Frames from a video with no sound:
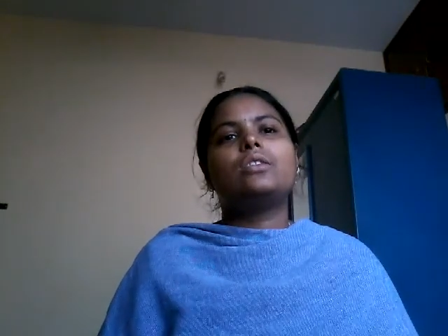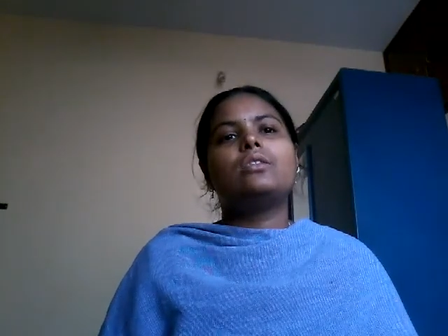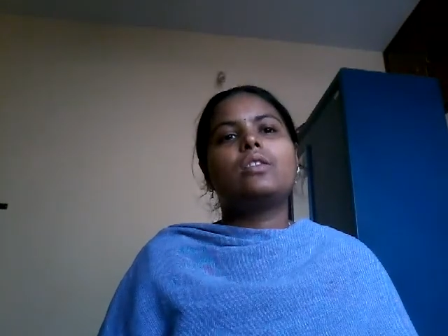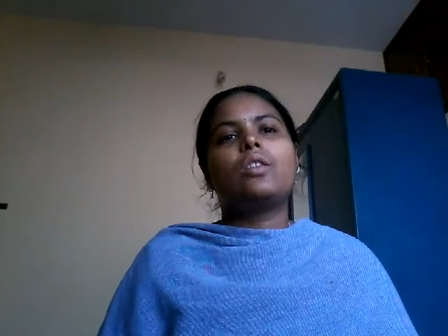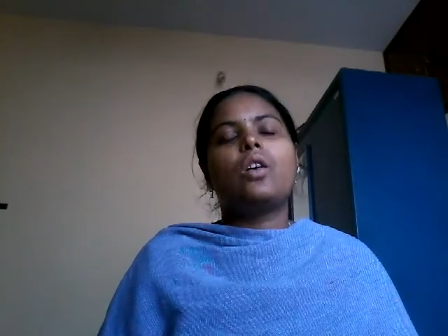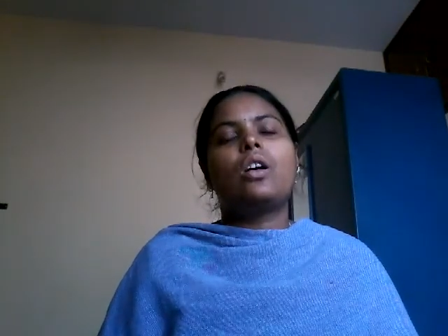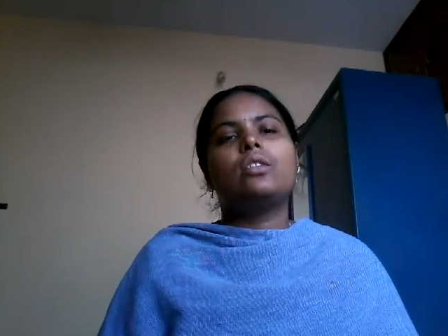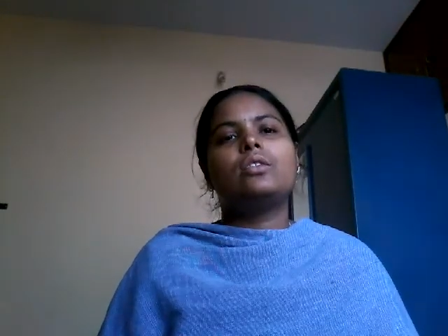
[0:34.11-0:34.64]
is a
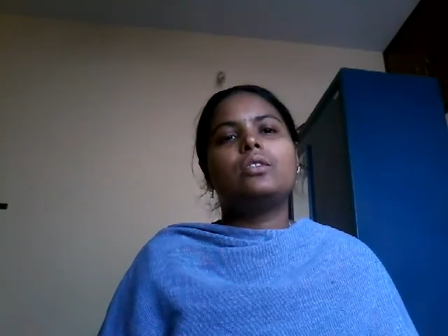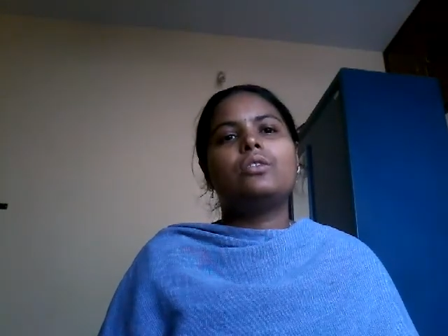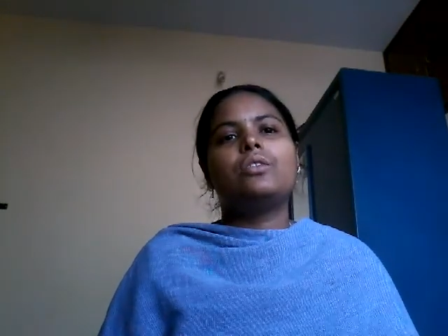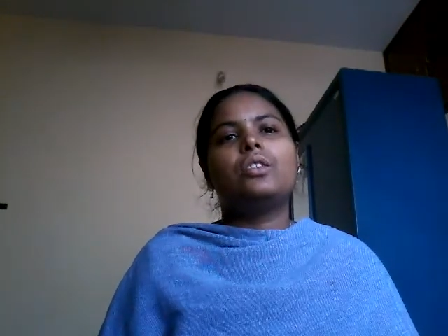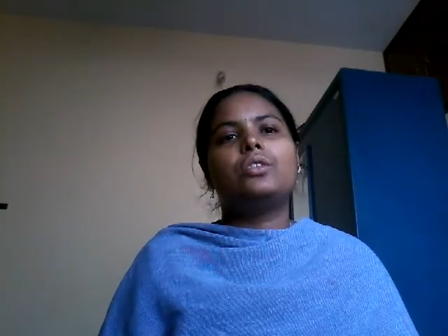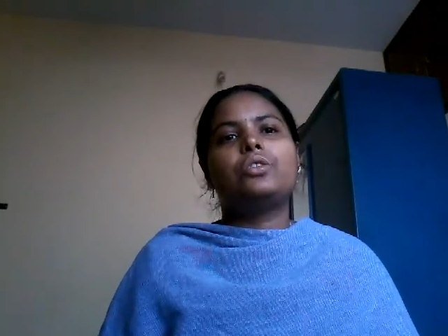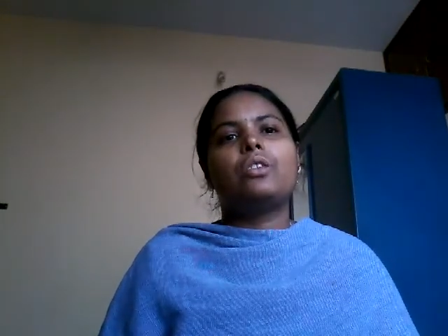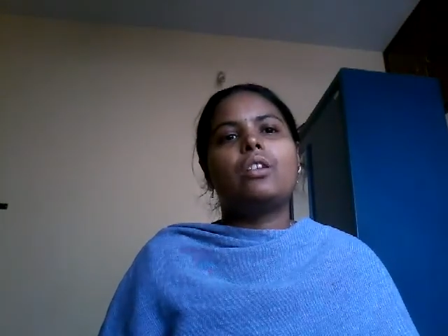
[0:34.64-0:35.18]

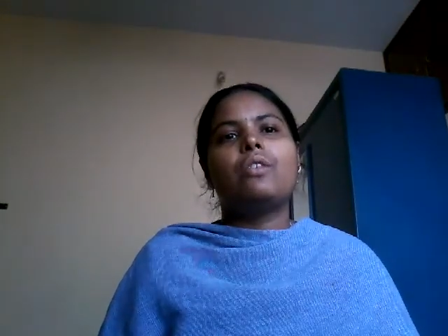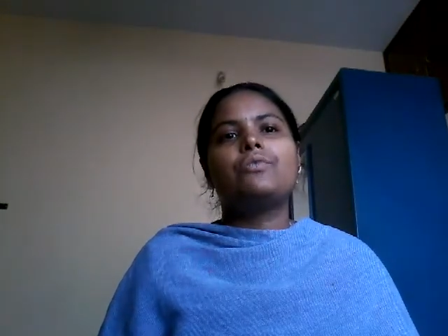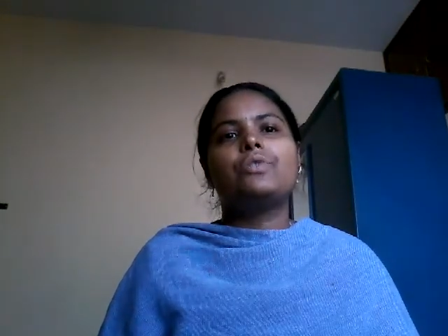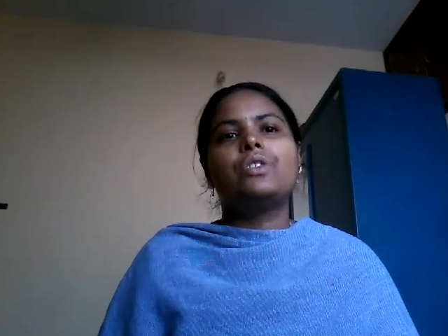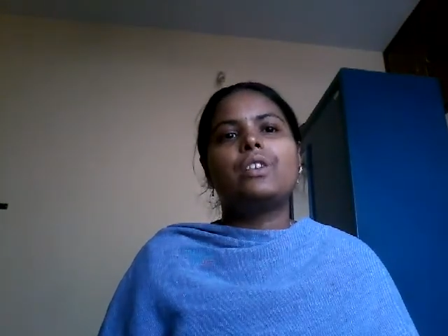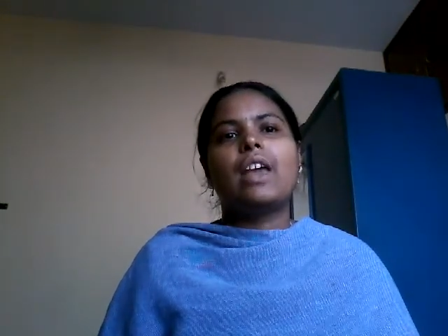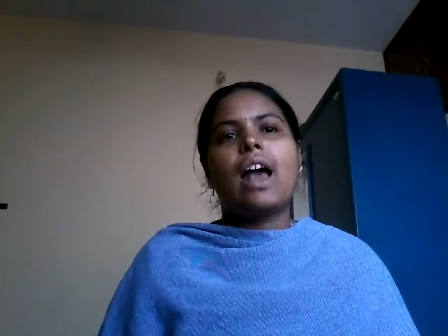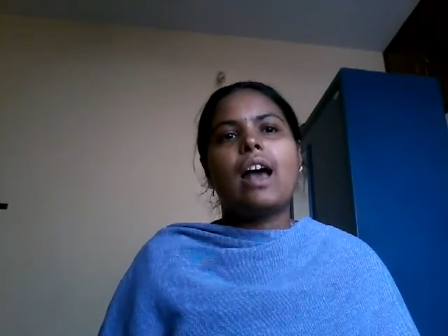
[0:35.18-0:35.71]
concentration
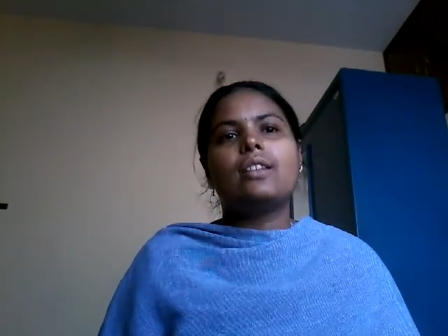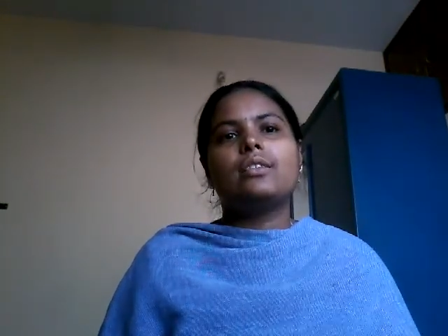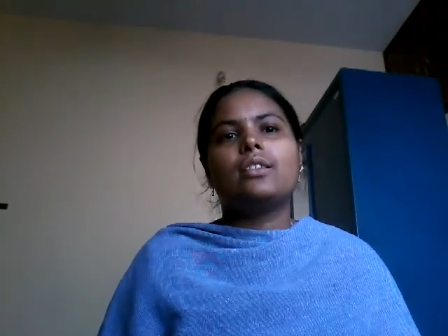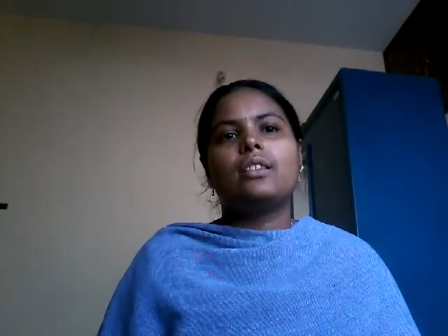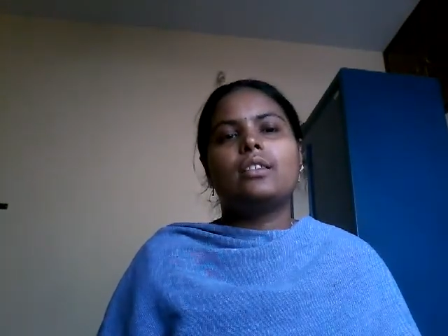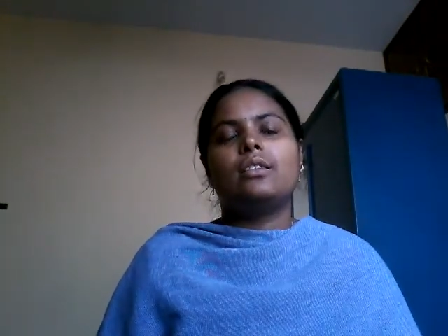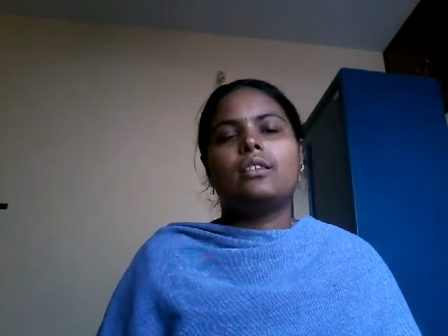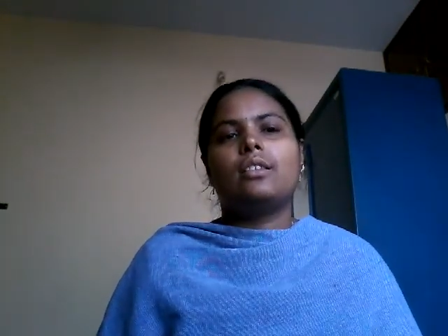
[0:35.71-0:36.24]
of gas
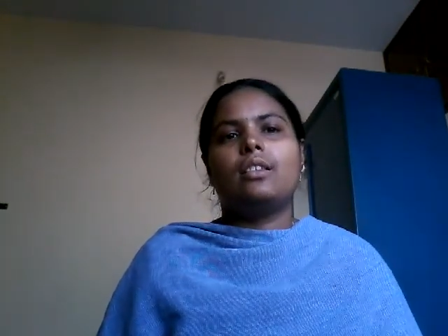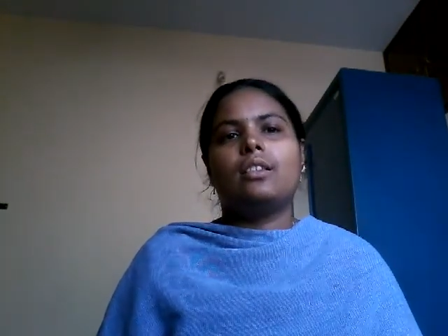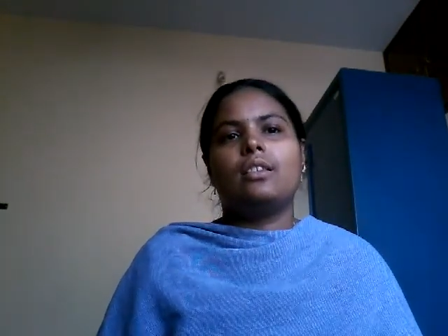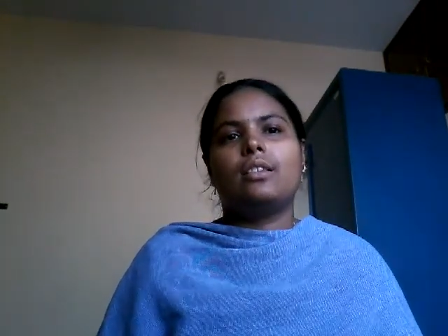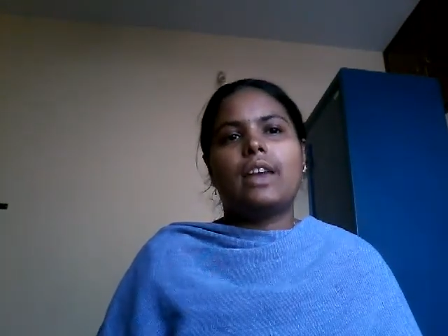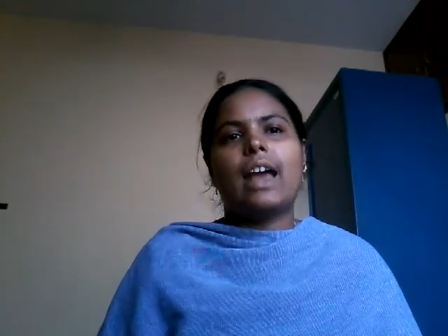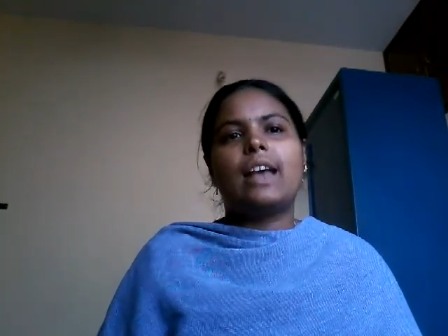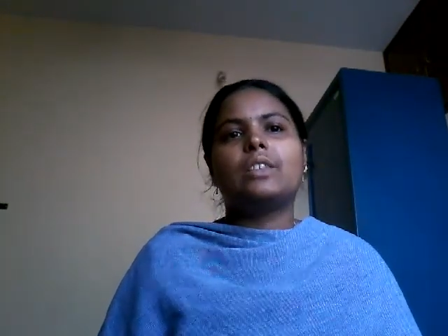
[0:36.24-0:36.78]
in
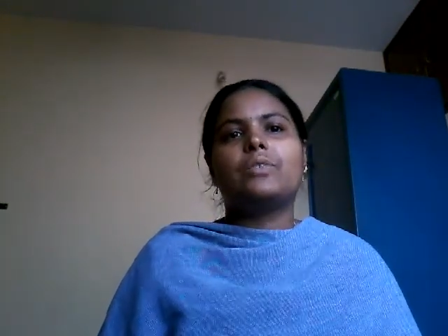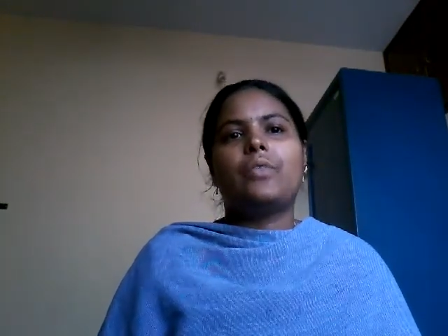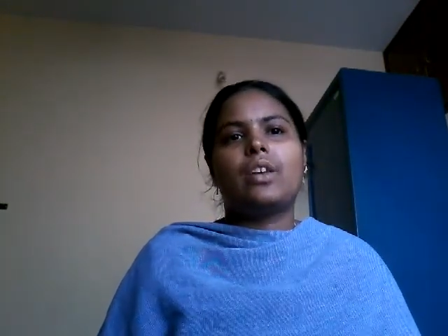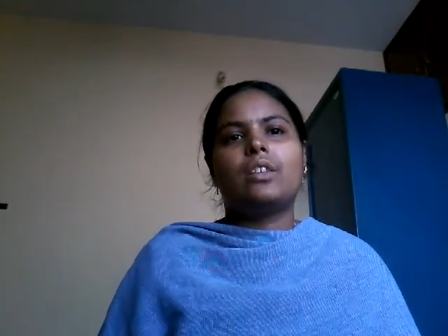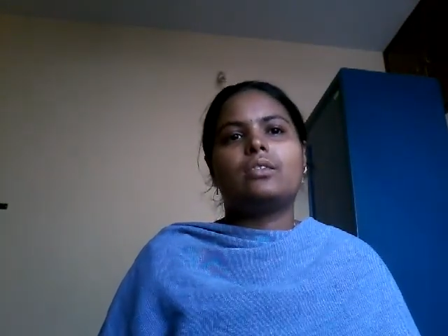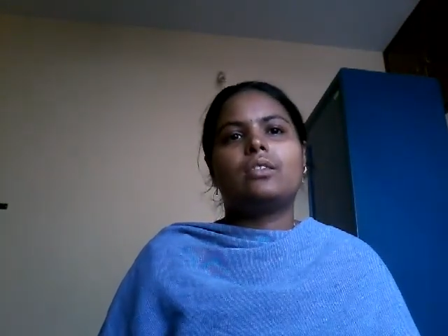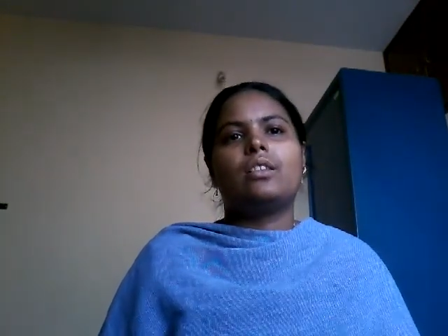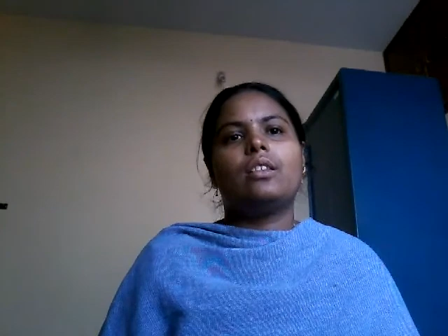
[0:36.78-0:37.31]
gas
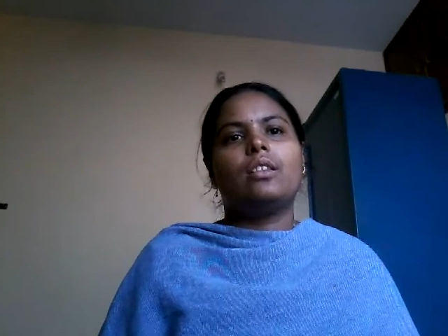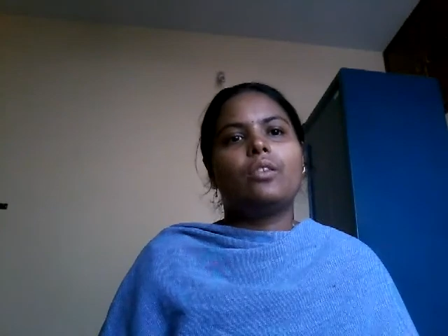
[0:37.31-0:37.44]
phase.